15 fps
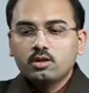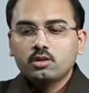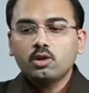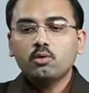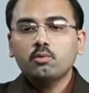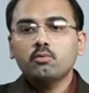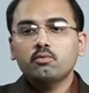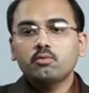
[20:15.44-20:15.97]
Now
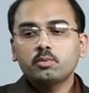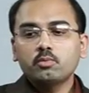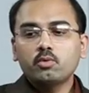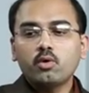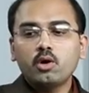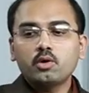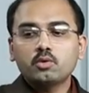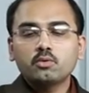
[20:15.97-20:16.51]
we move
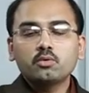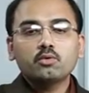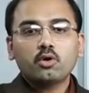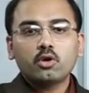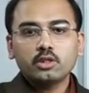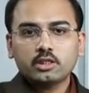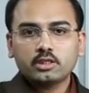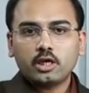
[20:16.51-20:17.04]
on to
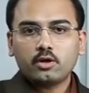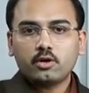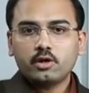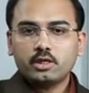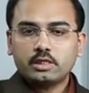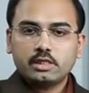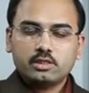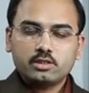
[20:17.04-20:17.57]
chronic
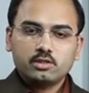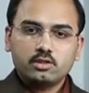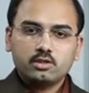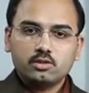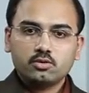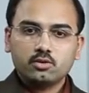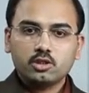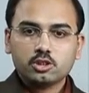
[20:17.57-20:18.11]
thyroiditis.
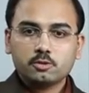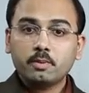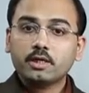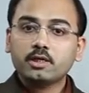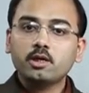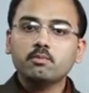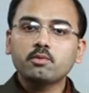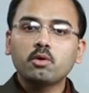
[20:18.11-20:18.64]
So the
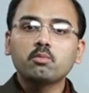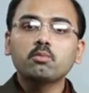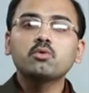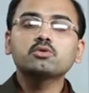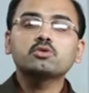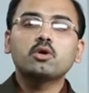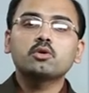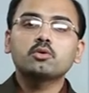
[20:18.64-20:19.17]
spectrum now
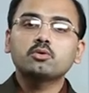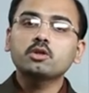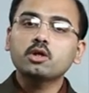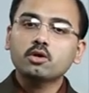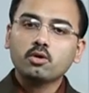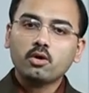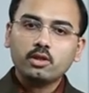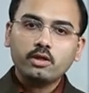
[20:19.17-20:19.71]
moves on to the
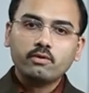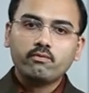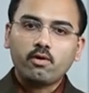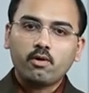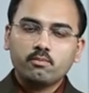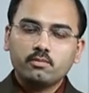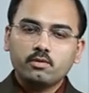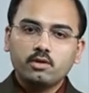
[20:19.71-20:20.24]
chronic
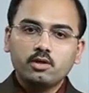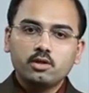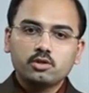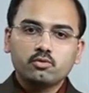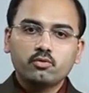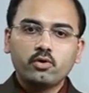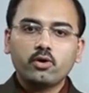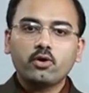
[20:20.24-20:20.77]
form.
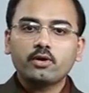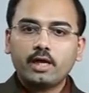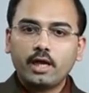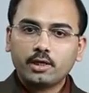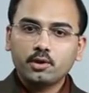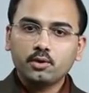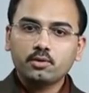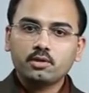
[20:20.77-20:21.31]
So we have got
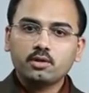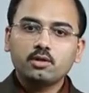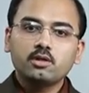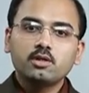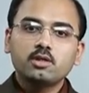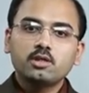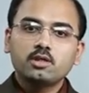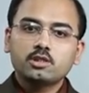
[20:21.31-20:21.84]
acute,
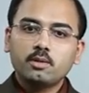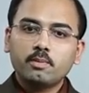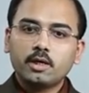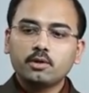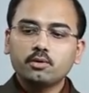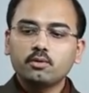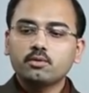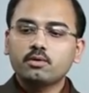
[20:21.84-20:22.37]

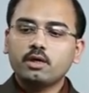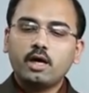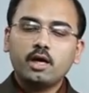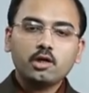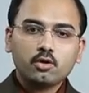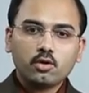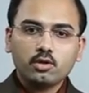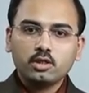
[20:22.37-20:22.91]
subacute
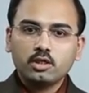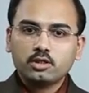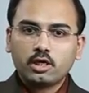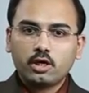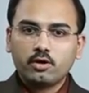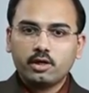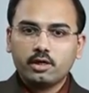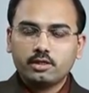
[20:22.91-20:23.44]
and chronic
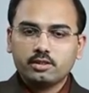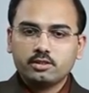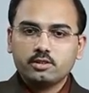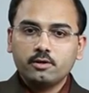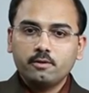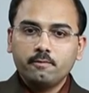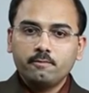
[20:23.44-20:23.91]
thyroiditis.